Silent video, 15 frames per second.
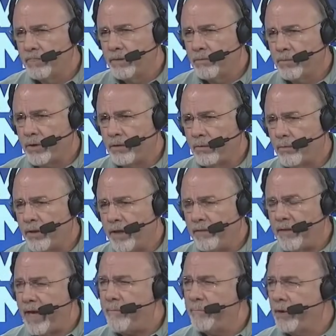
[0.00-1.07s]
problem, and
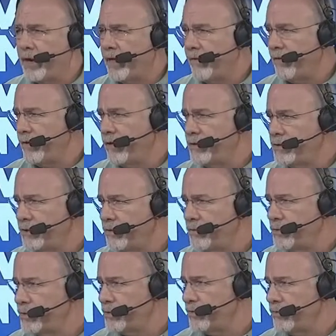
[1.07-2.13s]
that money then is
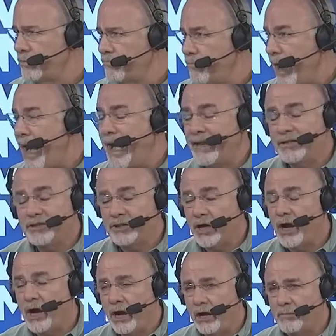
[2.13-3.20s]
used to buy
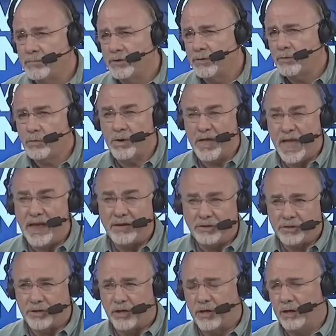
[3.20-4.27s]
jobs, create
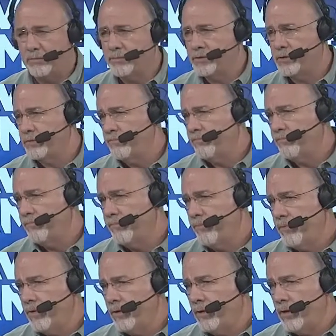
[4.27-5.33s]
jobs,
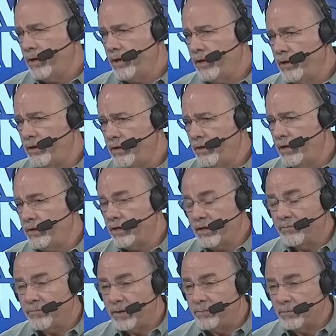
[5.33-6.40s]
and
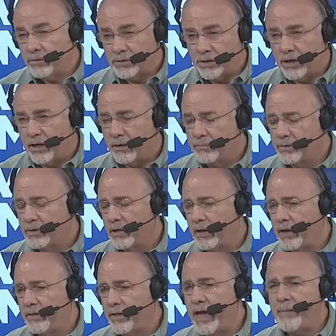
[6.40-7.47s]
give people jobs,
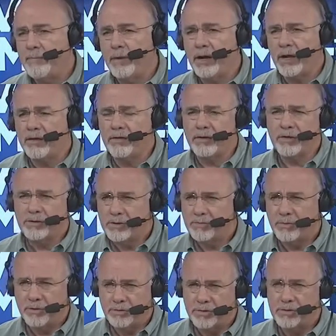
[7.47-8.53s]
and that money then is
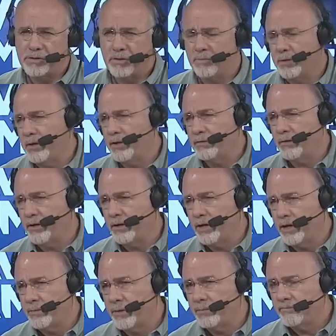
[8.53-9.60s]
supposed to stimulate the
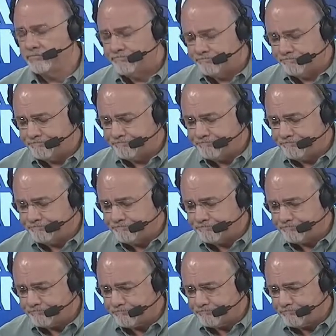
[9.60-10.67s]
economy.
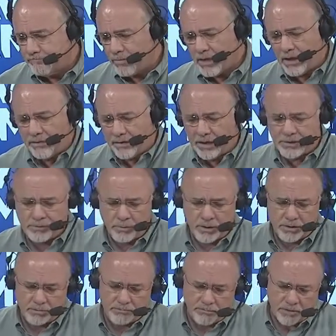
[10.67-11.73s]
And that's
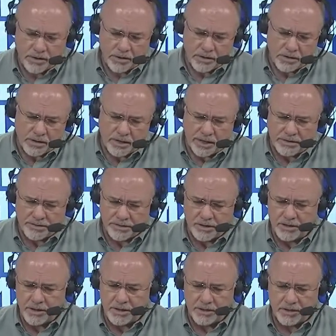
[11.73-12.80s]
when
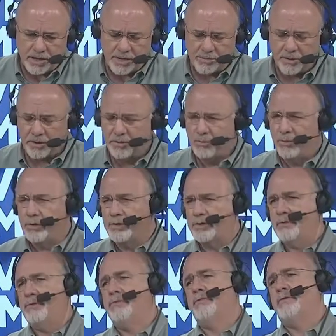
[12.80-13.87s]
Keynesian economics
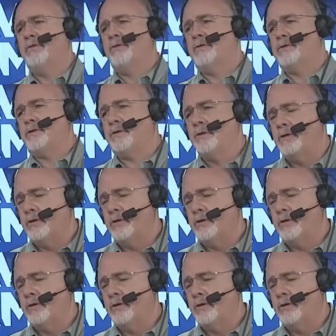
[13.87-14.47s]
was first